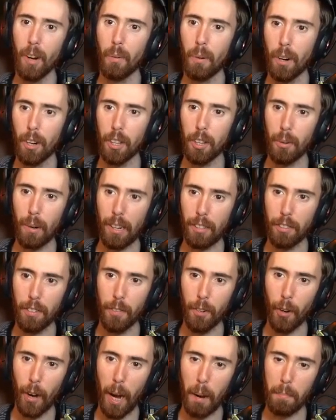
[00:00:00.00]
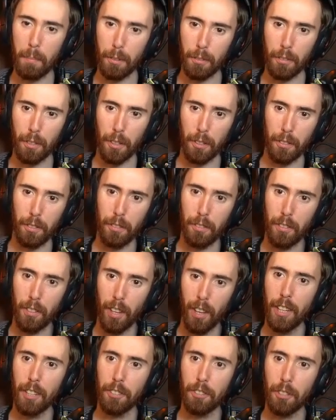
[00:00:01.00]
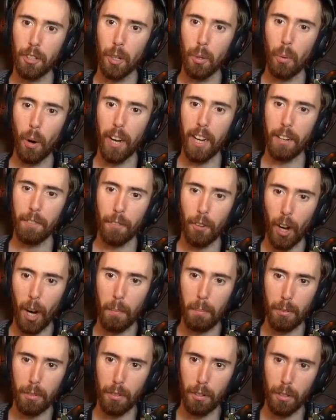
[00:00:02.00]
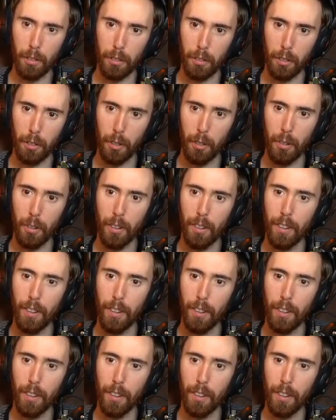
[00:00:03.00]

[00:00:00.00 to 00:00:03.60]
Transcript: Where are the rest of your episodes? Still waiting for episode two.